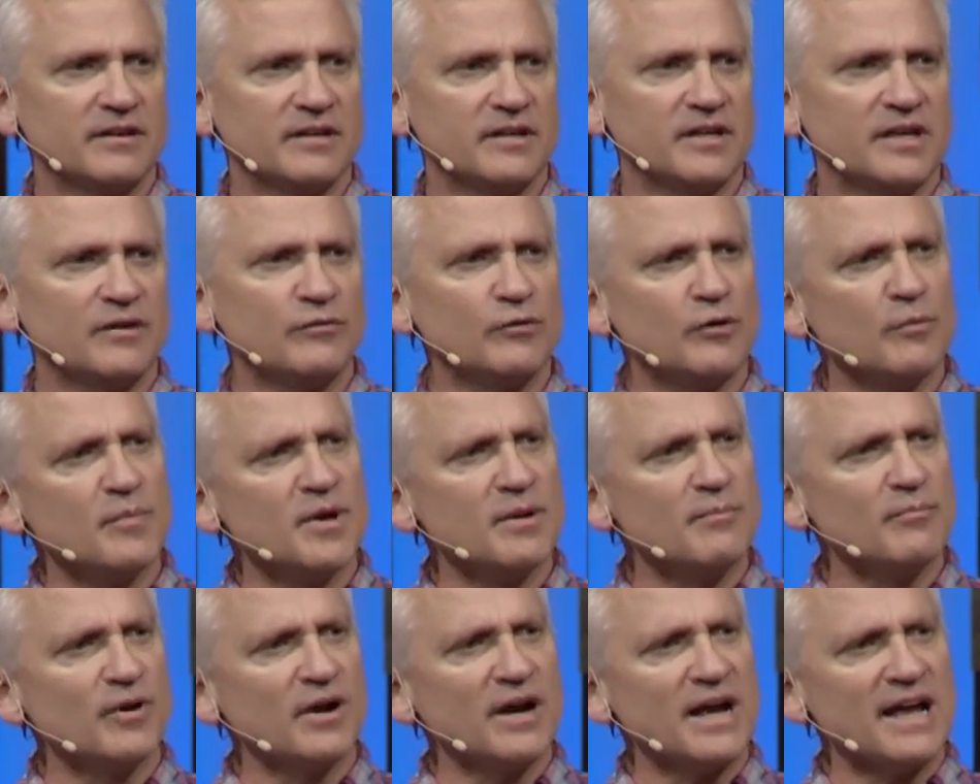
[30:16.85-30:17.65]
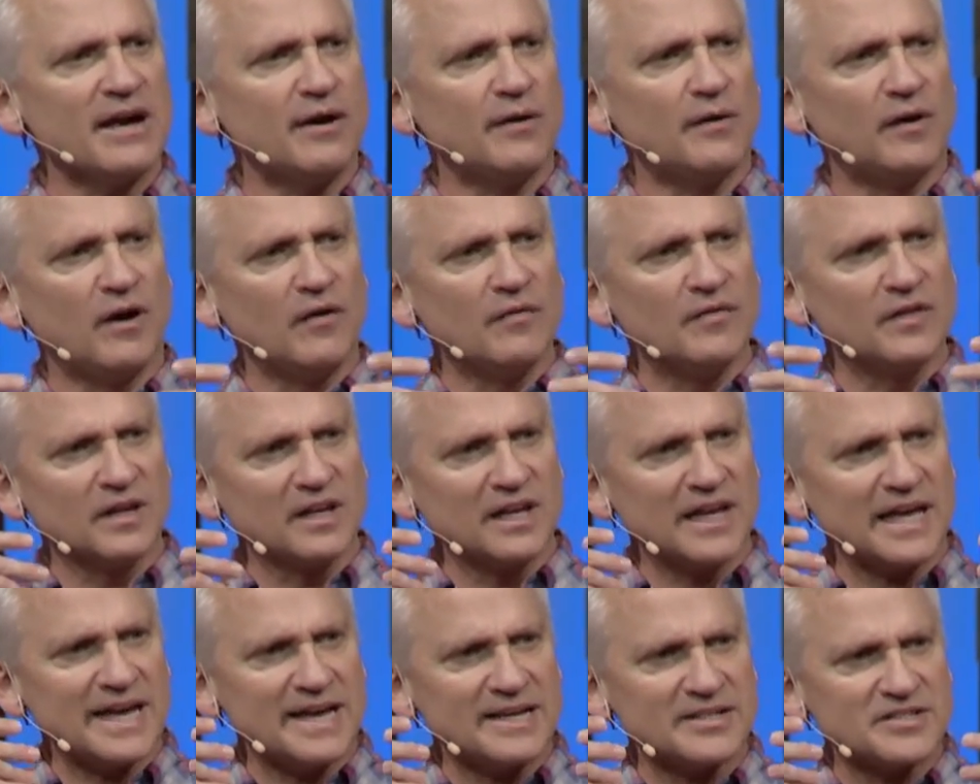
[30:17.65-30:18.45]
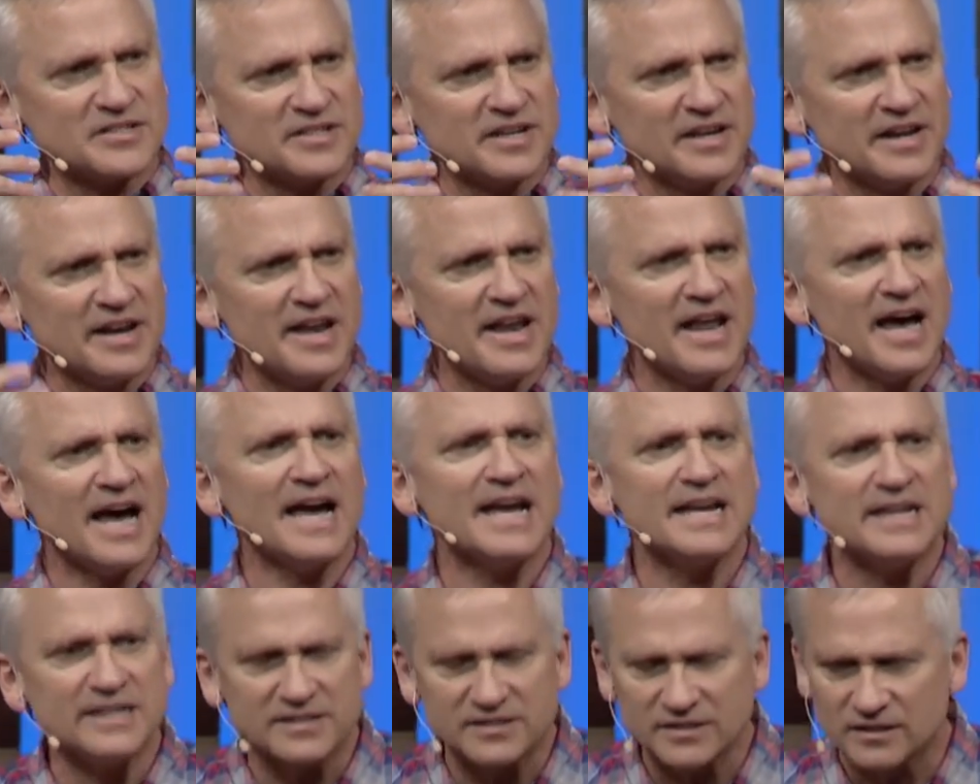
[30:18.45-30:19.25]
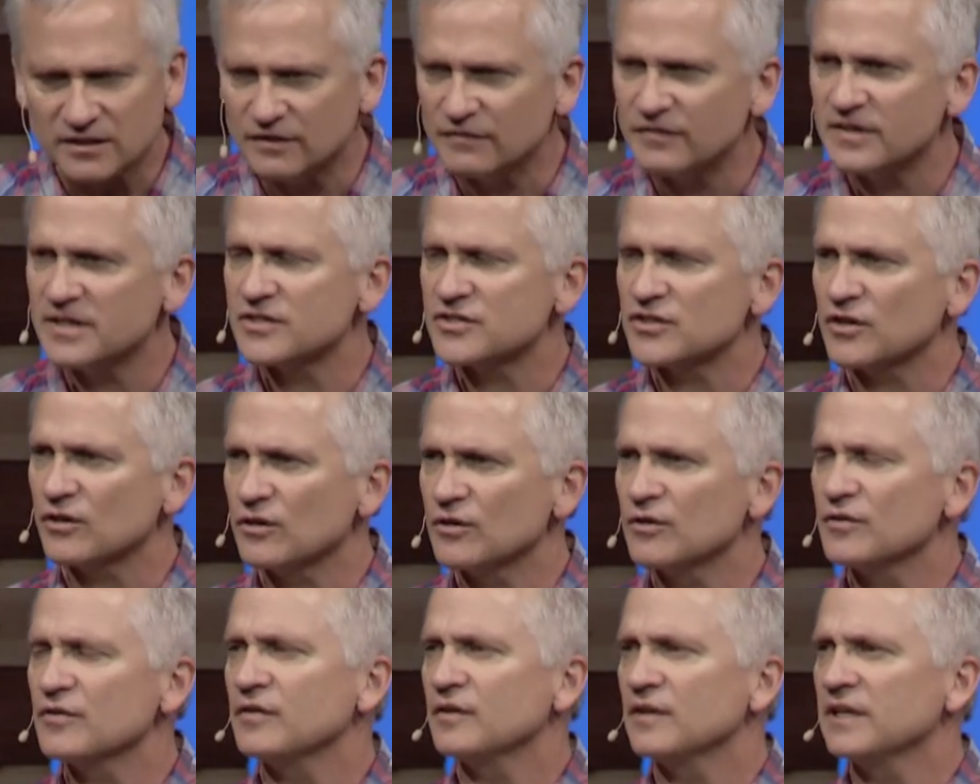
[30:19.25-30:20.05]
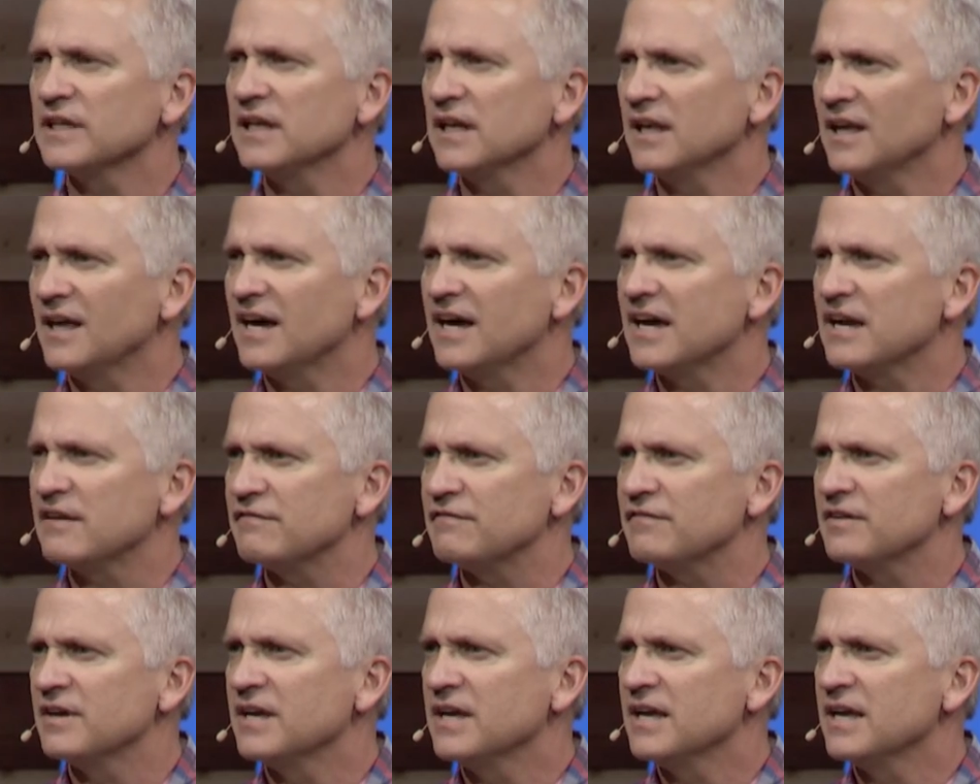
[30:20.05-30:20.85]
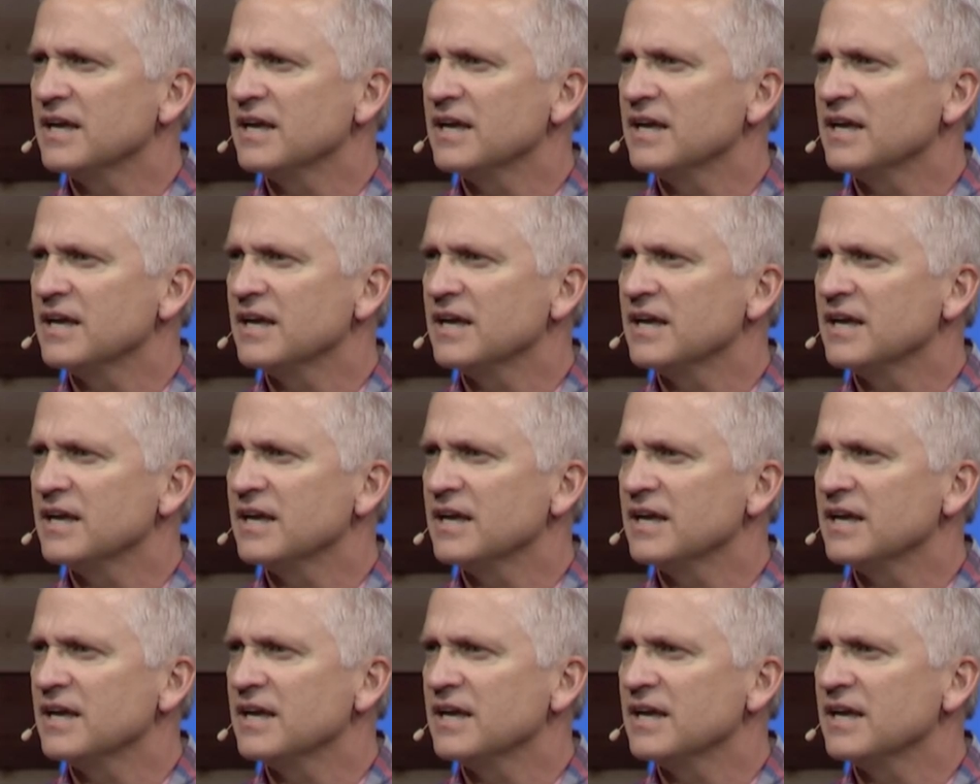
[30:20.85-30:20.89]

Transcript: And remember how on the last night of his earthly life,